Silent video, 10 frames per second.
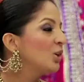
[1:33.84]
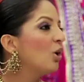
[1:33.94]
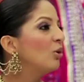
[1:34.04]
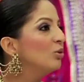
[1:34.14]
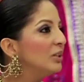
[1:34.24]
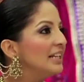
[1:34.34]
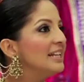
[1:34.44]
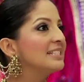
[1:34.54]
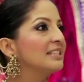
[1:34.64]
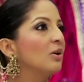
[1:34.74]
Not only
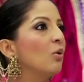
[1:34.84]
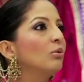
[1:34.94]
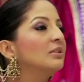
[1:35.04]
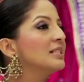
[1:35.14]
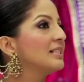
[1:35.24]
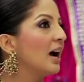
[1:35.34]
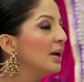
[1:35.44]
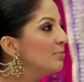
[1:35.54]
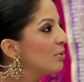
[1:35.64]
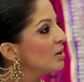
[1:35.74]
it's the whole
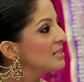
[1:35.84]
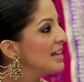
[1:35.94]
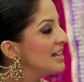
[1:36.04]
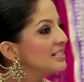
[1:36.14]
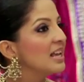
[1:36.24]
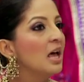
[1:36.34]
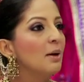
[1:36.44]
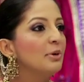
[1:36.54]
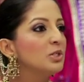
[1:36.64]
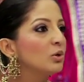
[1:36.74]
design process,
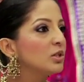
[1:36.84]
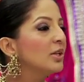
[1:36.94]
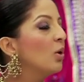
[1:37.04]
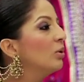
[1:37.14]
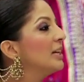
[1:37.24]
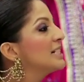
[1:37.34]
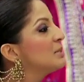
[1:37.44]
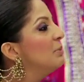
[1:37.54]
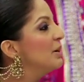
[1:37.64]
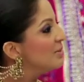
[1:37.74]
but it's also the whole
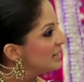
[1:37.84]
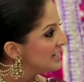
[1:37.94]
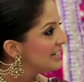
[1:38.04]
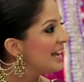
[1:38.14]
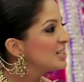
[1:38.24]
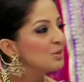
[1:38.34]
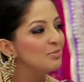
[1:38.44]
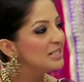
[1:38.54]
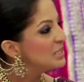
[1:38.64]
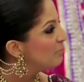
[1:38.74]
experience. It has to
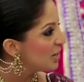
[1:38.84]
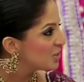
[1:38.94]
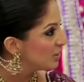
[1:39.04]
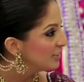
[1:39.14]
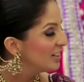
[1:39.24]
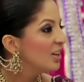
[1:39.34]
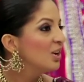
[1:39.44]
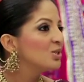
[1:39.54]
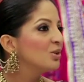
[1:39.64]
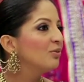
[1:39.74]
be special.
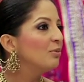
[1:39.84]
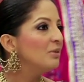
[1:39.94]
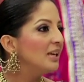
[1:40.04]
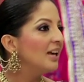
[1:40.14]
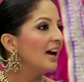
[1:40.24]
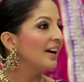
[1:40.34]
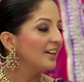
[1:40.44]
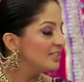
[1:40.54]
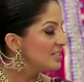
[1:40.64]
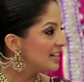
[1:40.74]
So for me, I
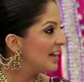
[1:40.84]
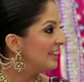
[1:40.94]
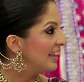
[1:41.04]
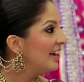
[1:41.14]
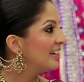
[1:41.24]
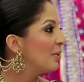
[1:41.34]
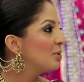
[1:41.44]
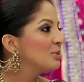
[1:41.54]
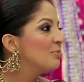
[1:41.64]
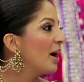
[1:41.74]
understand that. I
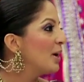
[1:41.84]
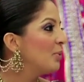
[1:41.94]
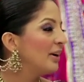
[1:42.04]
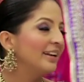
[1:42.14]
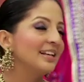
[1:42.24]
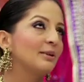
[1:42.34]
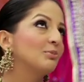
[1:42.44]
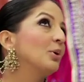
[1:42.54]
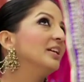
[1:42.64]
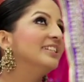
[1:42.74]
was a bride one day some
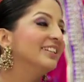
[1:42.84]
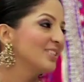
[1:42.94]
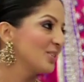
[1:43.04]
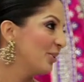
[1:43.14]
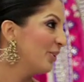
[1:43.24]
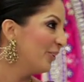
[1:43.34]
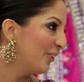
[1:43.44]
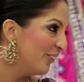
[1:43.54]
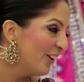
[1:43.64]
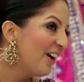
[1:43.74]
20 years
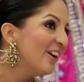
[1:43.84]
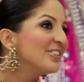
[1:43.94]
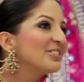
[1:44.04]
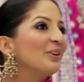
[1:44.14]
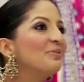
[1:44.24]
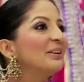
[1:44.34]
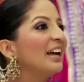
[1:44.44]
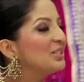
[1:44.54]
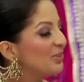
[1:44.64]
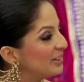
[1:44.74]
ago. But
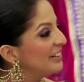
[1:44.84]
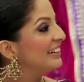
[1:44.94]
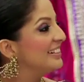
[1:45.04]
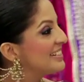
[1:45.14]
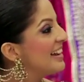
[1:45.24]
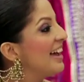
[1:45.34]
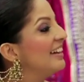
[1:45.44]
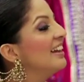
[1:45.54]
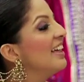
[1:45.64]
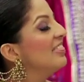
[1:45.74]
I totally
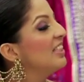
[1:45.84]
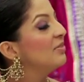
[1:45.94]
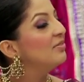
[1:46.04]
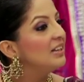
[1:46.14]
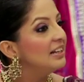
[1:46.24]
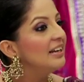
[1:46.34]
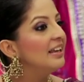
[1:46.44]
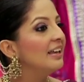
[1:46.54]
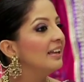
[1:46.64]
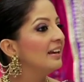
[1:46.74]
understand that
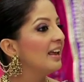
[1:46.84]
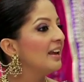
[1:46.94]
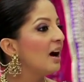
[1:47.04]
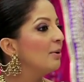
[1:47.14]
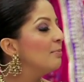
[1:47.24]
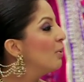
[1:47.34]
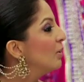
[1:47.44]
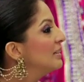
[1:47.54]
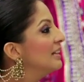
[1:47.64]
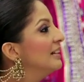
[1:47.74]
feeling and how
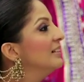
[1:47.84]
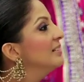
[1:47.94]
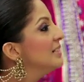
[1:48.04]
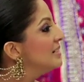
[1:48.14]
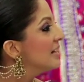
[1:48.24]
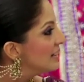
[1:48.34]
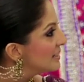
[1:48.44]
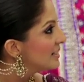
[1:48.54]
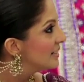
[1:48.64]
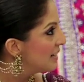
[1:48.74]
important the little
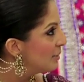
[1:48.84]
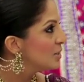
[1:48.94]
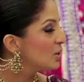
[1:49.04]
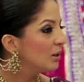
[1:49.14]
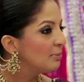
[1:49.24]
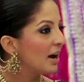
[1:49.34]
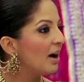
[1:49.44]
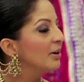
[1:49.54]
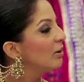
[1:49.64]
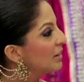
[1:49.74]
details it is. And it's all about
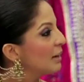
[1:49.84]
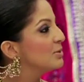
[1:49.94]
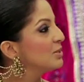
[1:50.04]
how it all comes